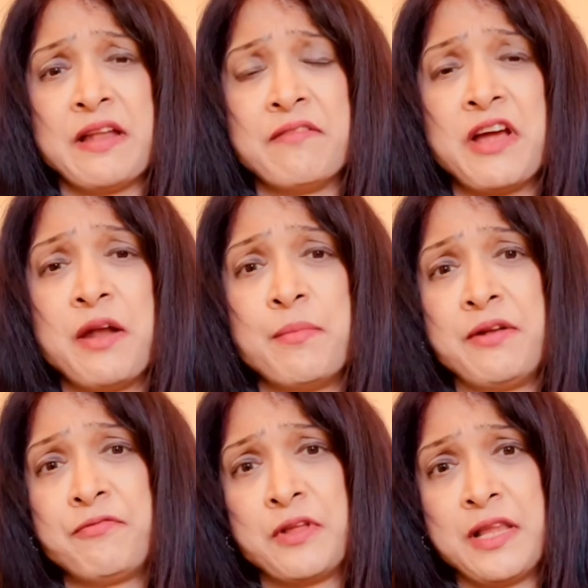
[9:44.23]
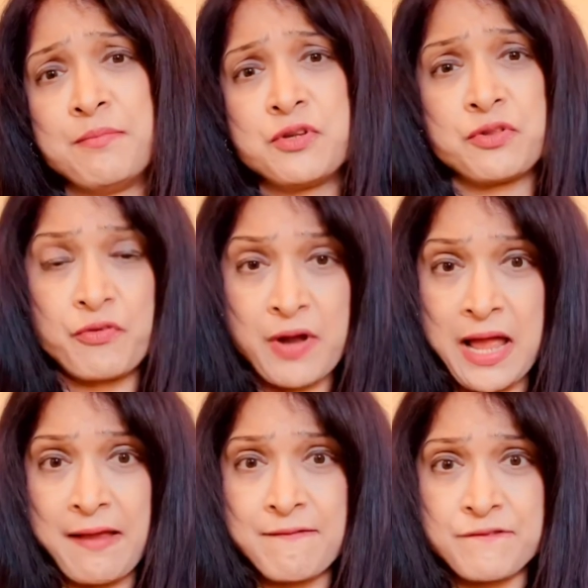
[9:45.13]
environment for them to
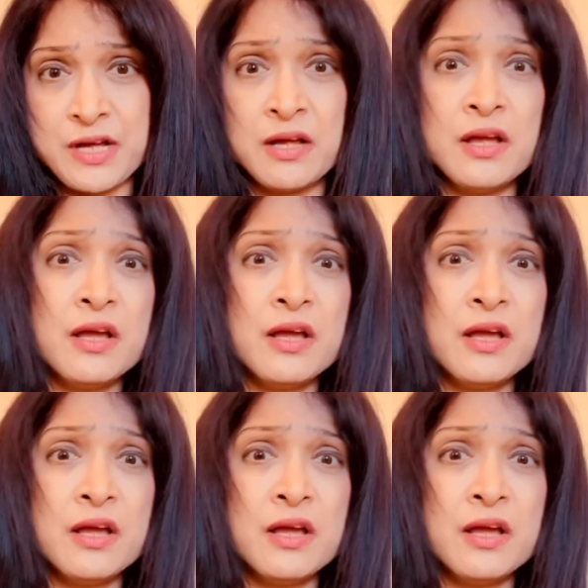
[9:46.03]
thrive?